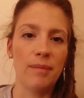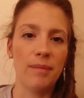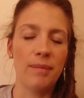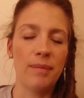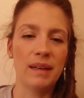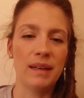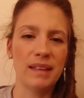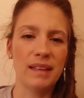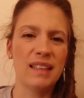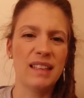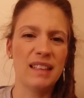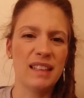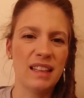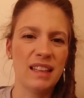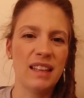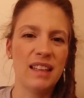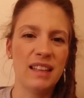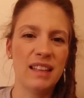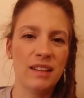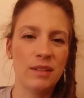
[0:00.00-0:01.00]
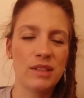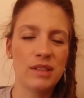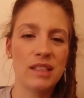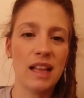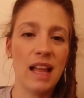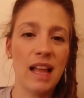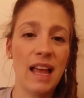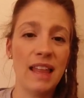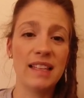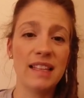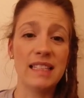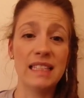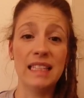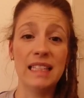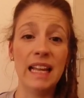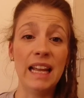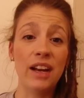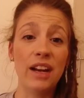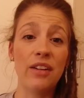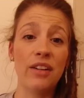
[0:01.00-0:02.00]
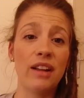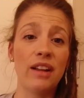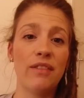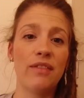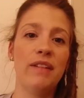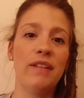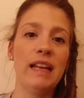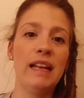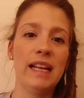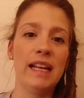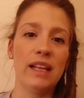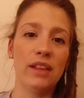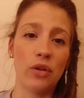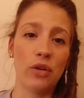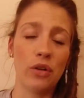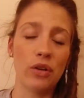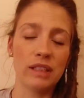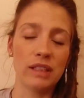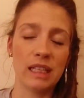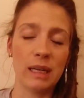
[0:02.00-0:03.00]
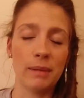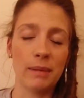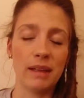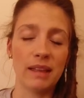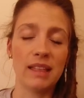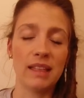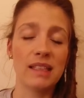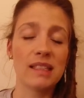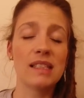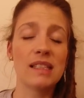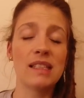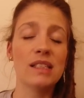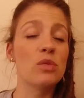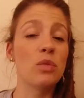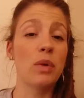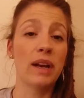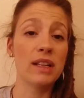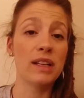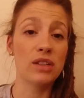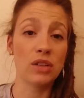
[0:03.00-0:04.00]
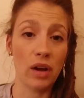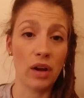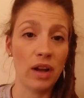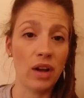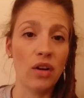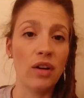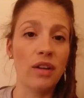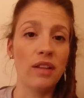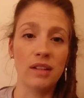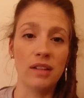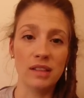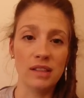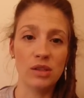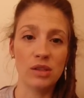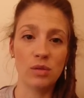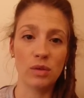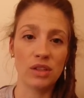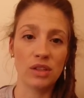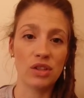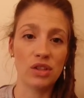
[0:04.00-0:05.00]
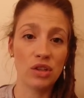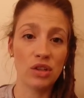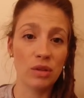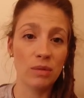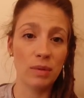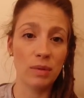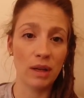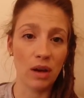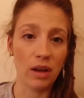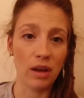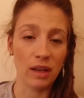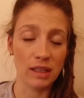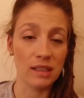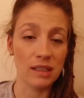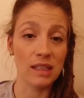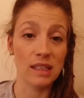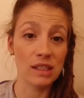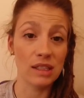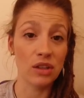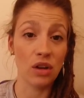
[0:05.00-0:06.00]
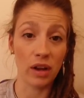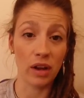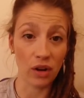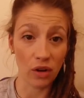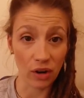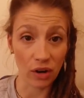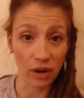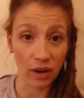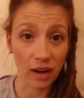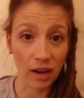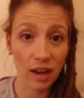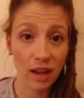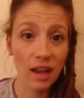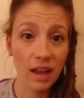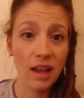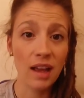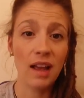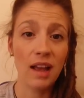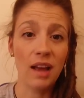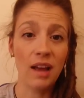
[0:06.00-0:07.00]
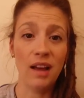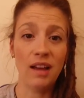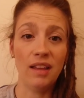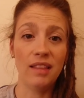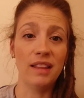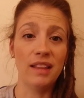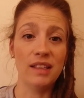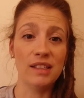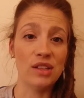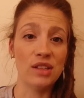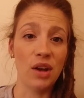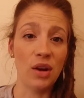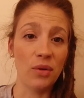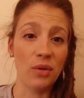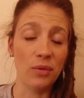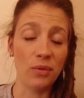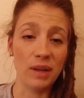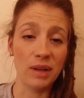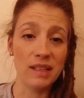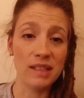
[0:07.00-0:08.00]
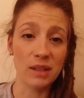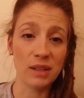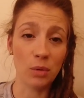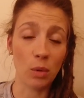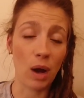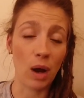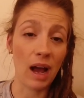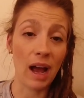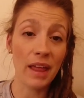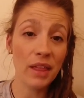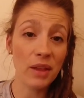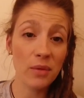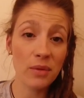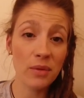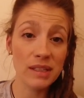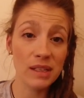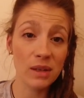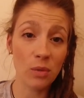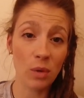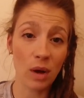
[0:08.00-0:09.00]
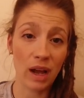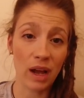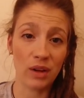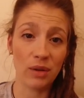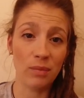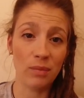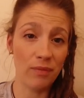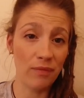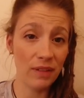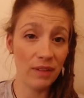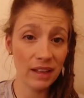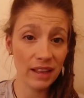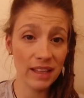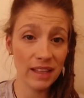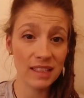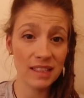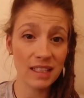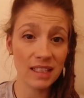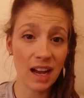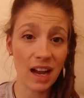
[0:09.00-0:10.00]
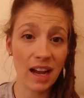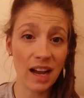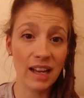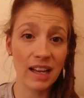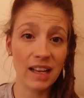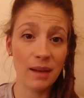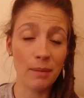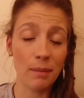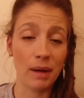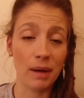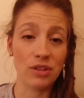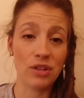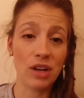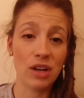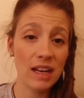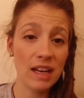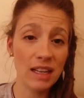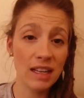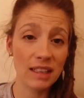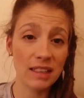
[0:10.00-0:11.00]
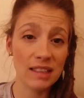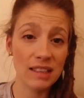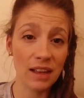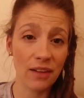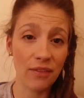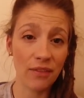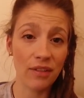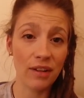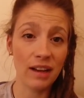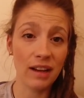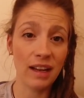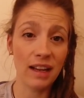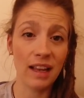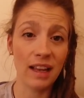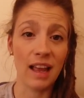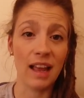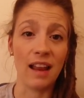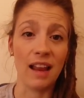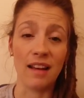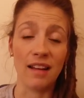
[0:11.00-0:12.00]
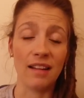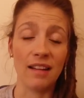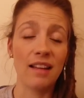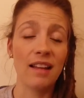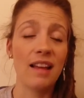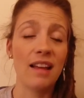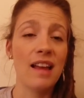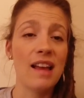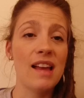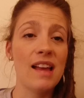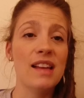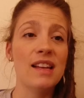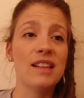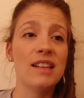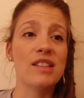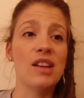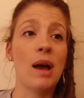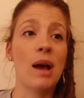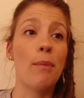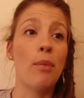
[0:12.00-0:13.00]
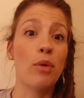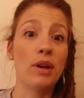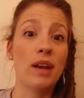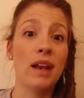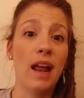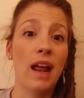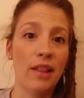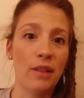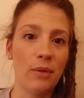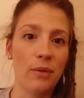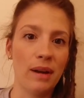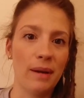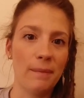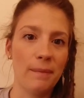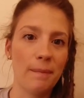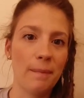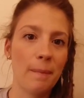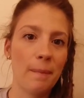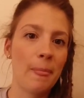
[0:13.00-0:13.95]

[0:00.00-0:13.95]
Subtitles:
but it still had this lingering feeling the whole time, like, this is what is going on, this is what should be is going on. There's no reason why, other reason why I could feel this tired, my training is suffering. And so I bought another one,